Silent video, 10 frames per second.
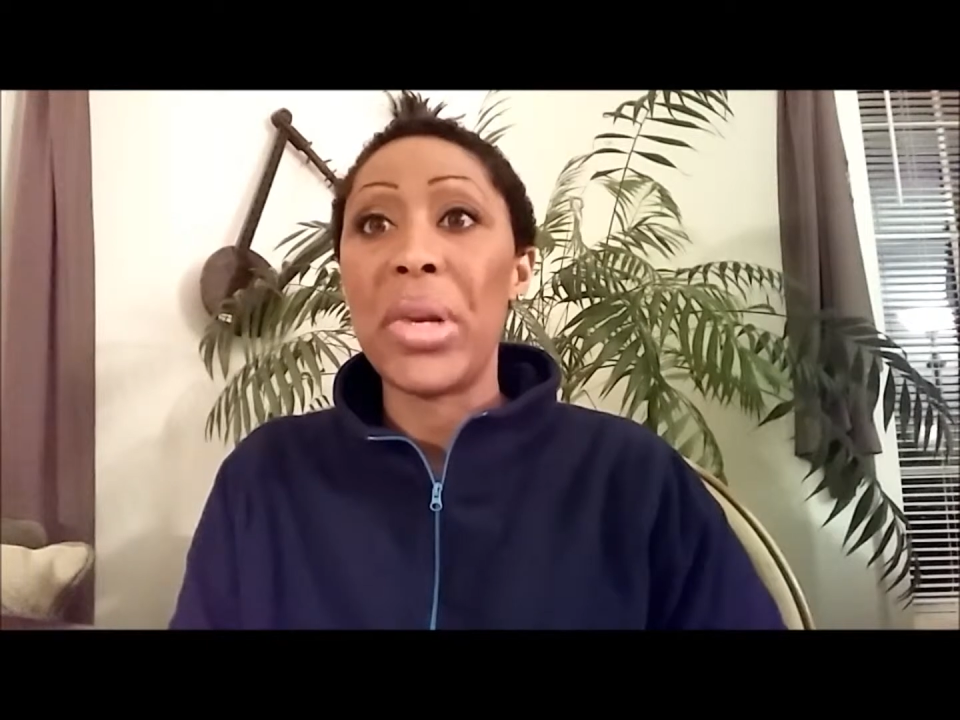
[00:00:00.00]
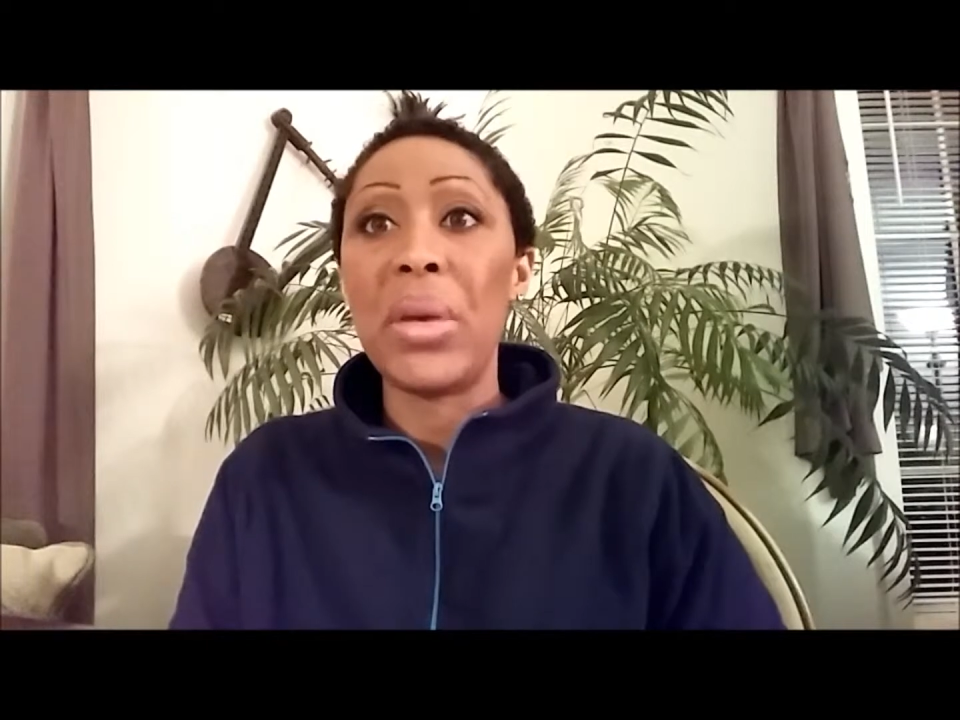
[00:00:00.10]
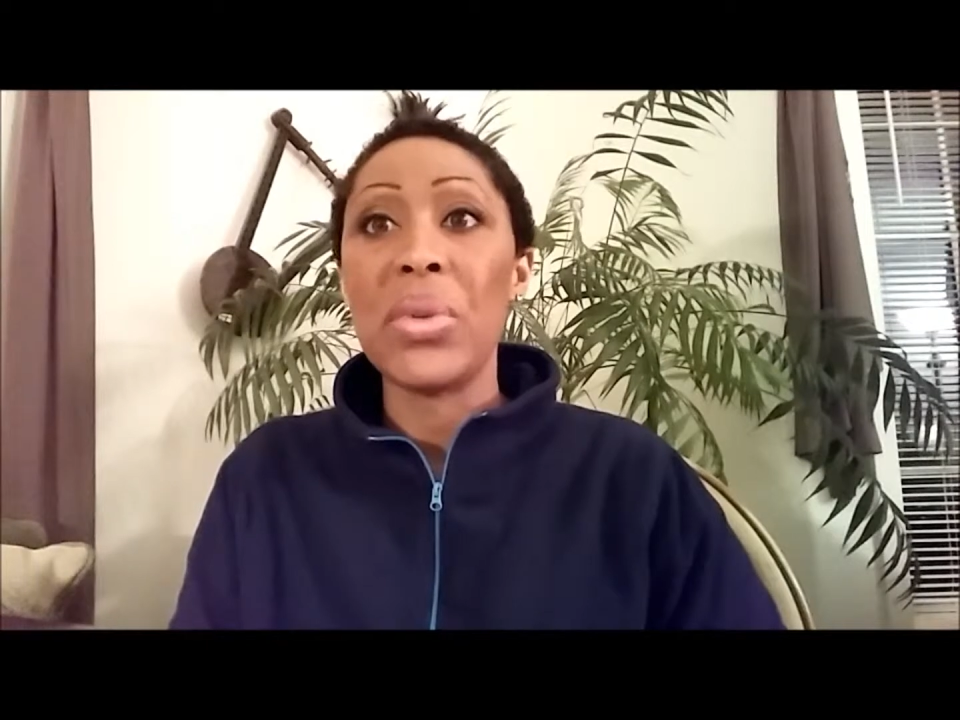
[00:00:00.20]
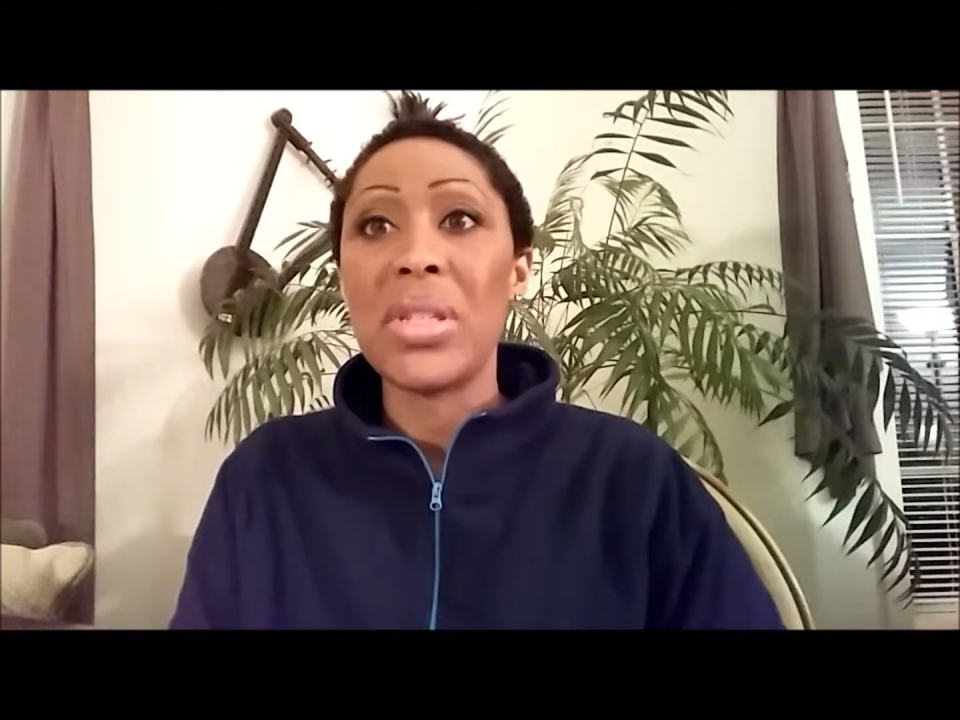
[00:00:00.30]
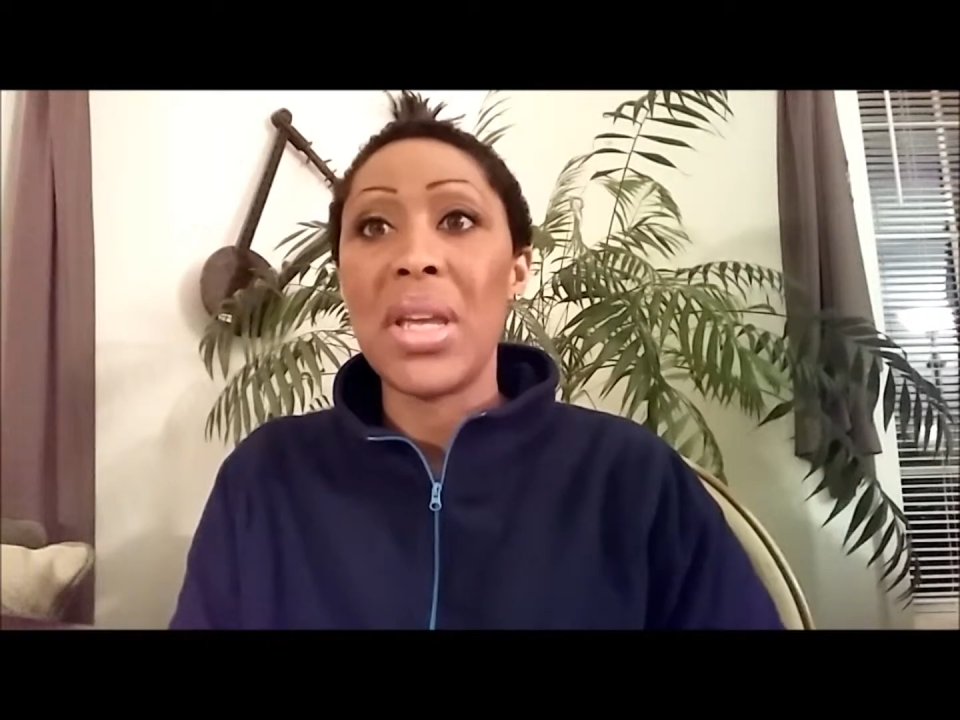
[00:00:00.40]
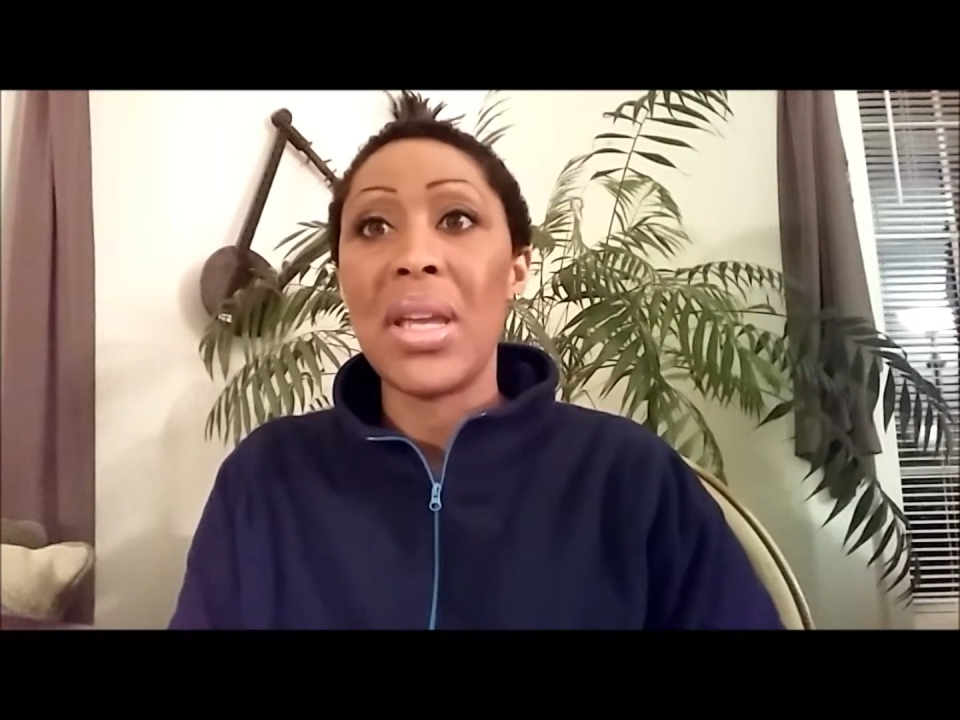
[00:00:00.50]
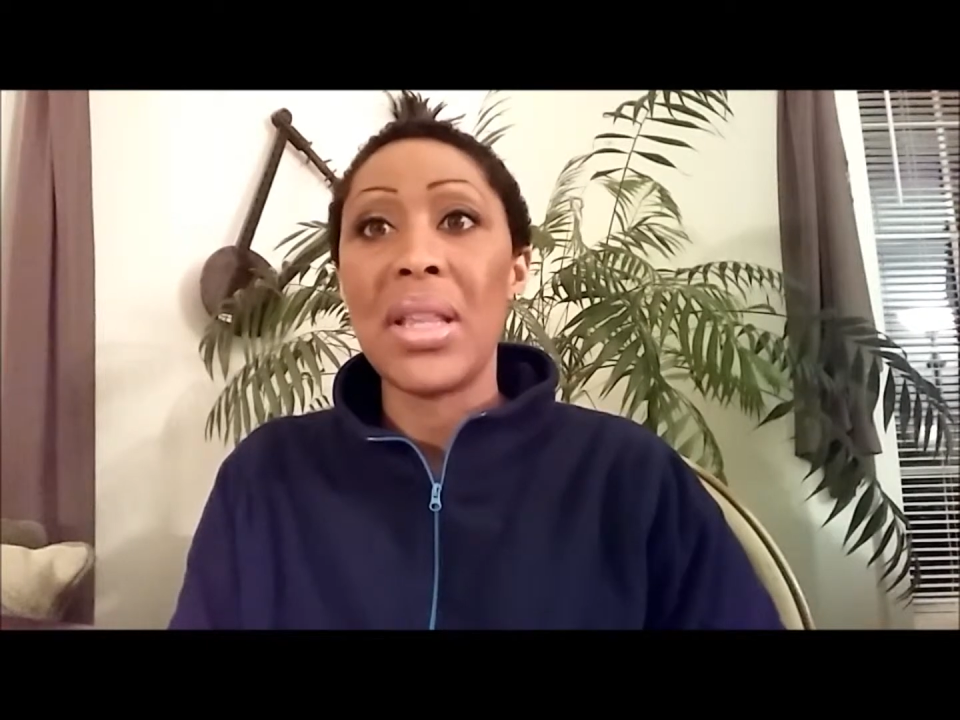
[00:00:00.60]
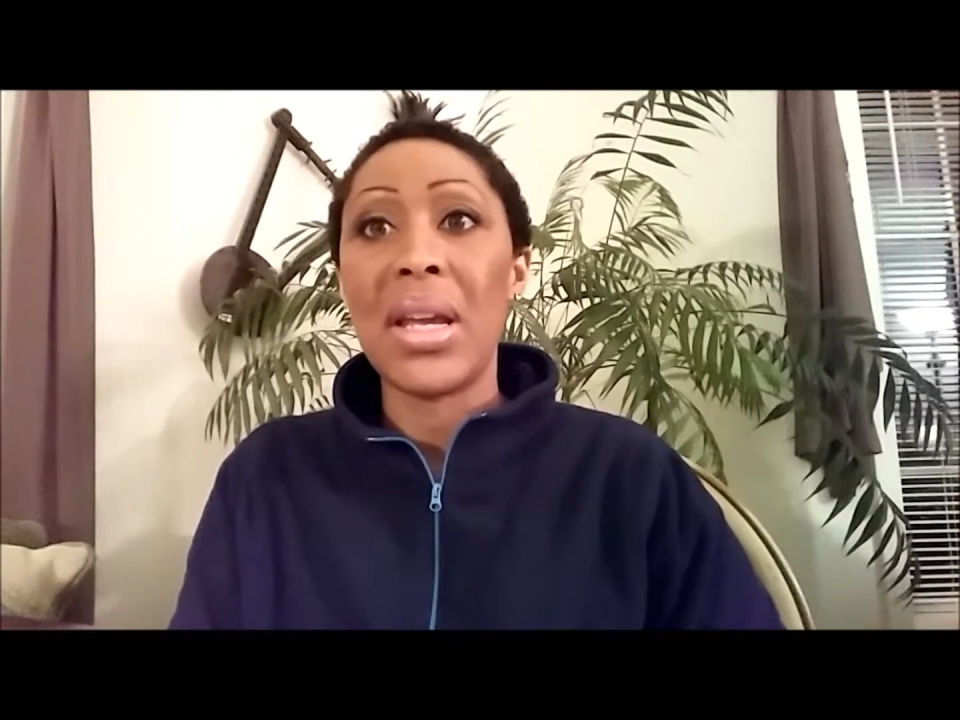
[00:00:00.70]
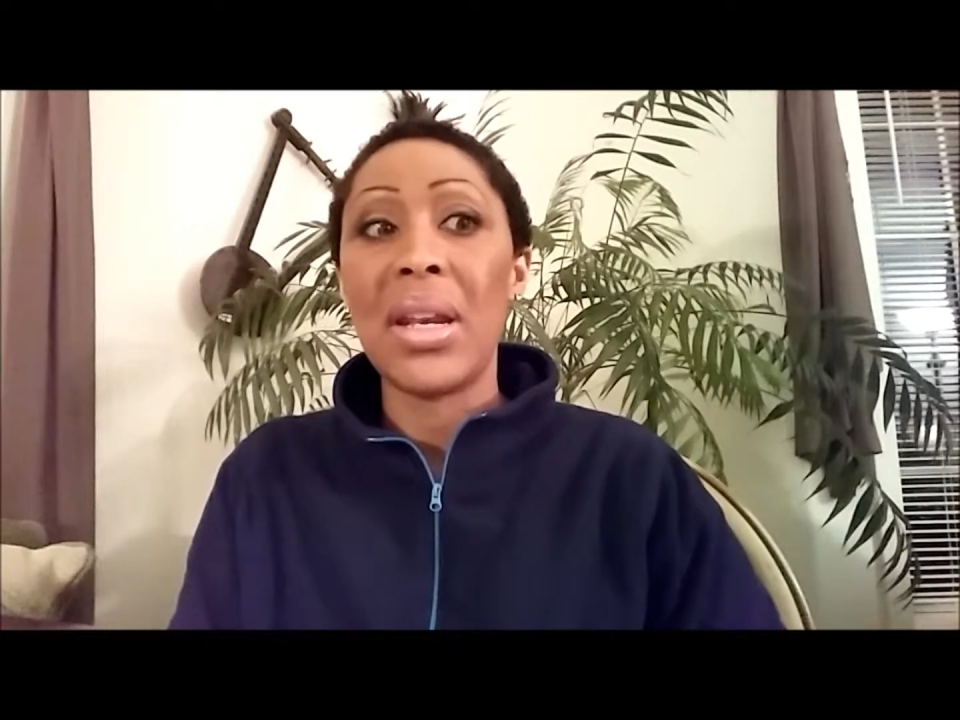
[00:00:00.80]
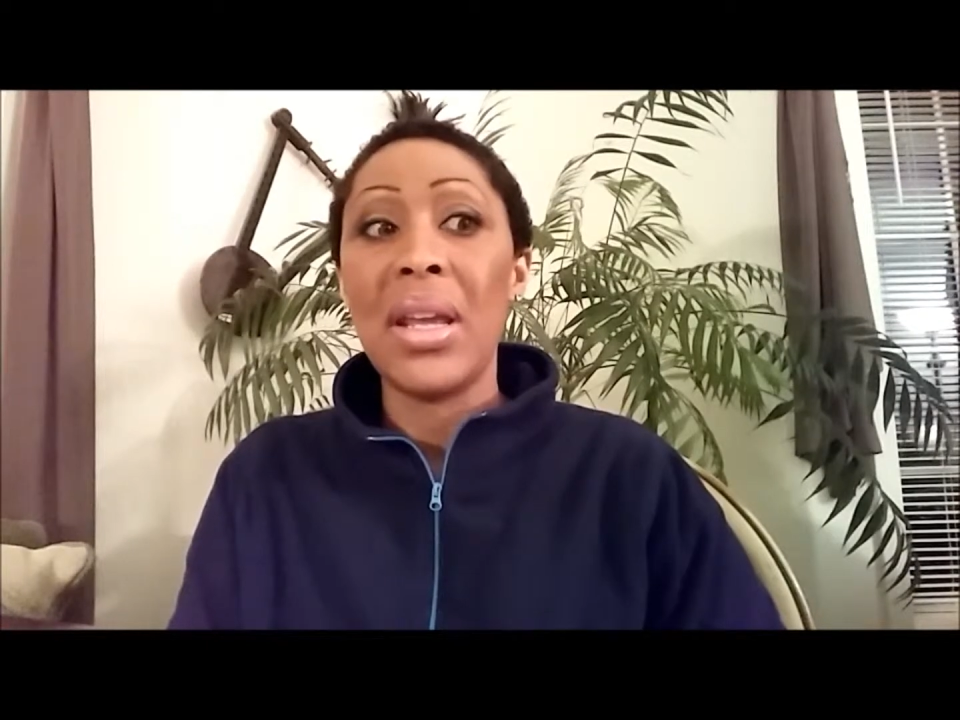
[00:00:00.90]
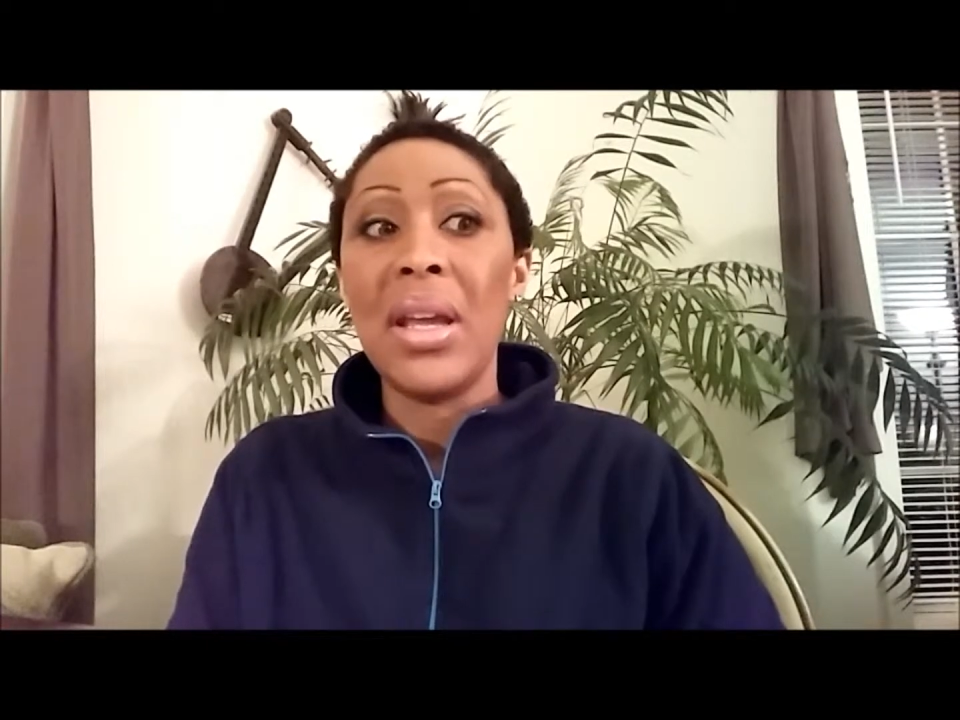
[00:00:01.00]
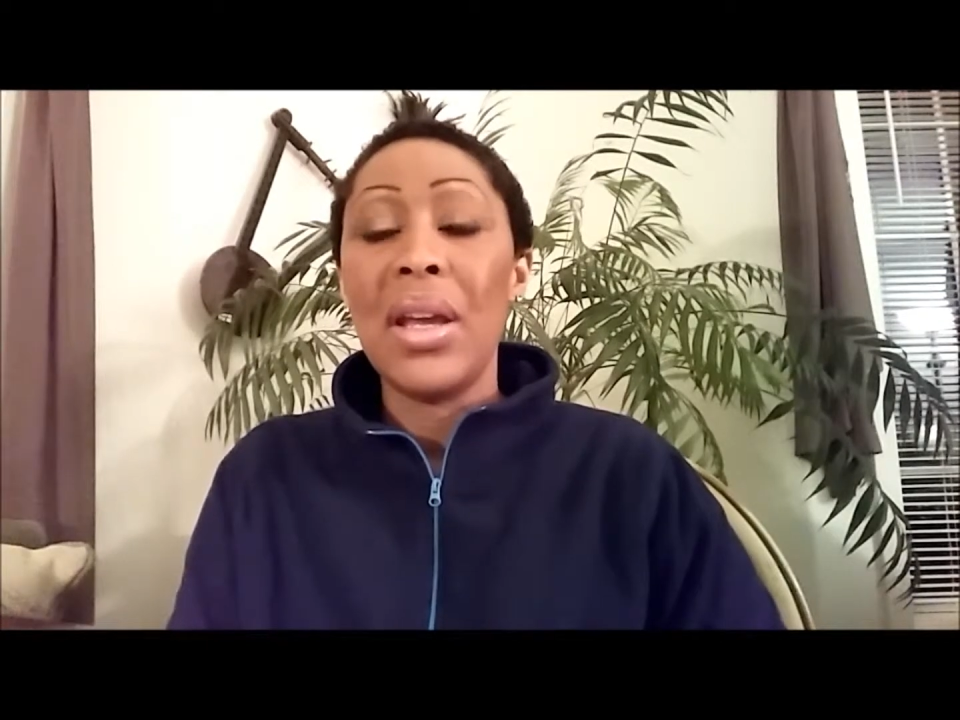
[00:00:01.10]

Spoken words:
but he was saying that,